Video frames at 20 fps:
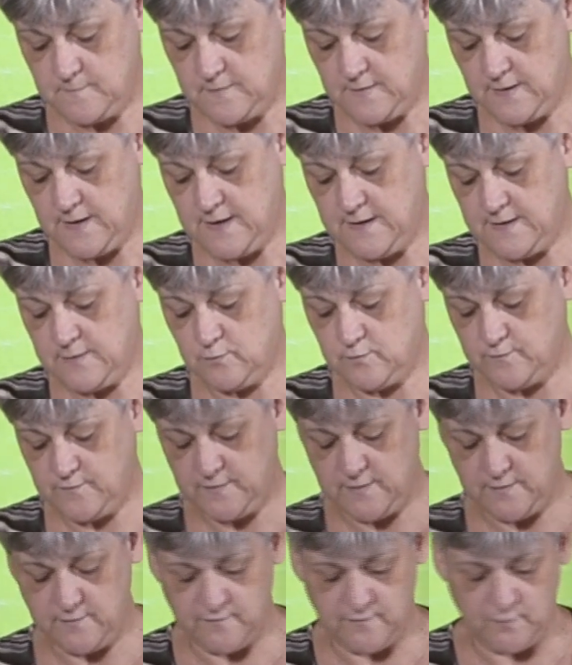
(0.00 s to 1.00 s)
cut it off
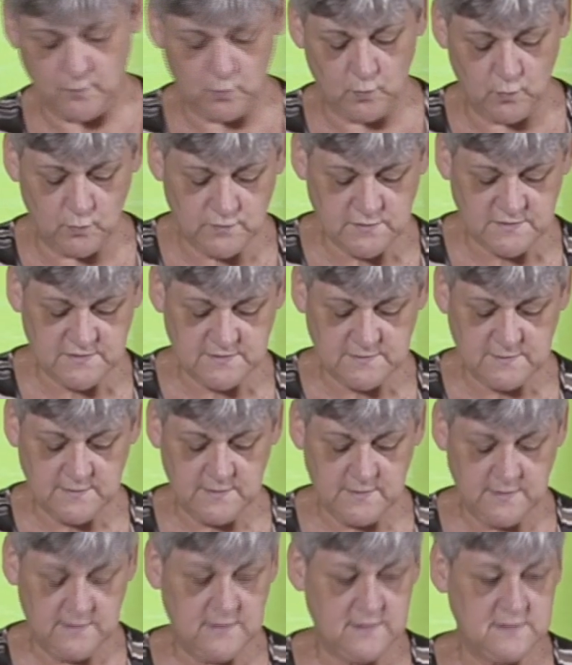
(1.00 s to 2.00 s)
into fours.
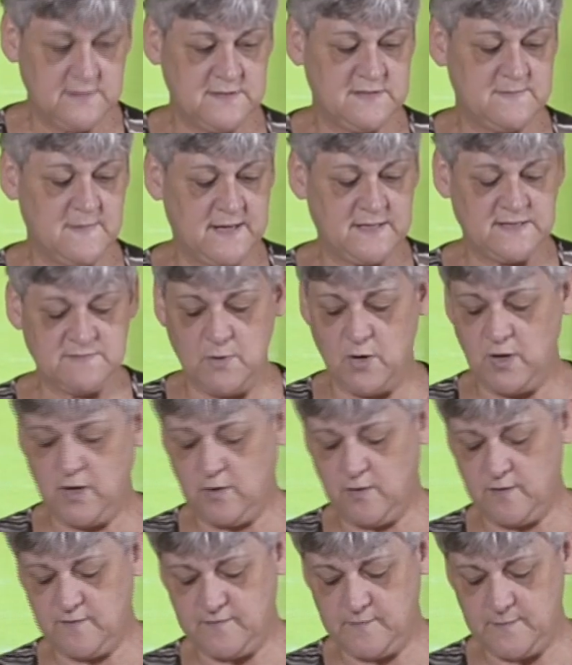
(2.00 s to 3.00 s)
Just makes my
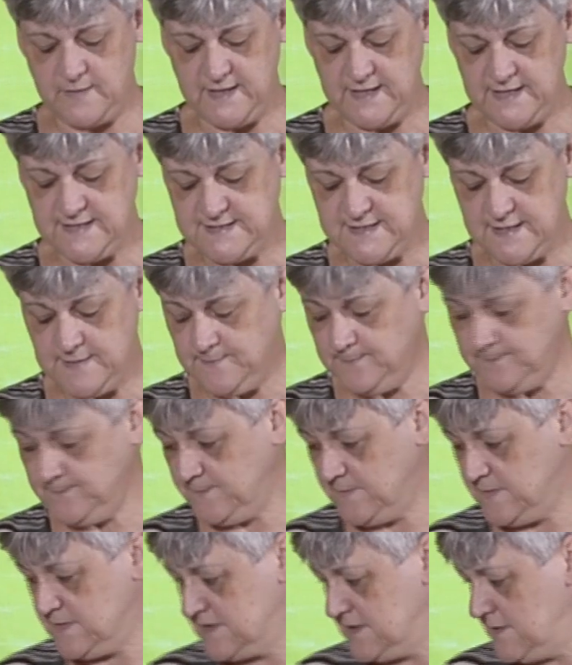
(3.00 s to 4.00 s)
life a bit easier. I'm
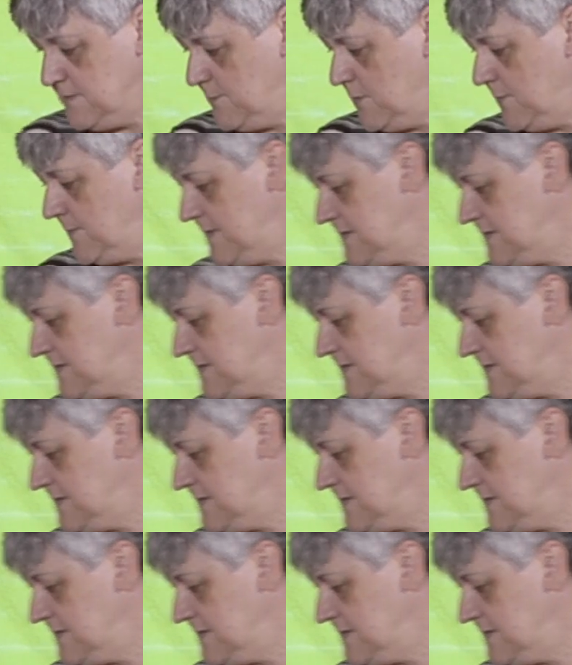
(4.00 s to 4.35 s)
just going to pop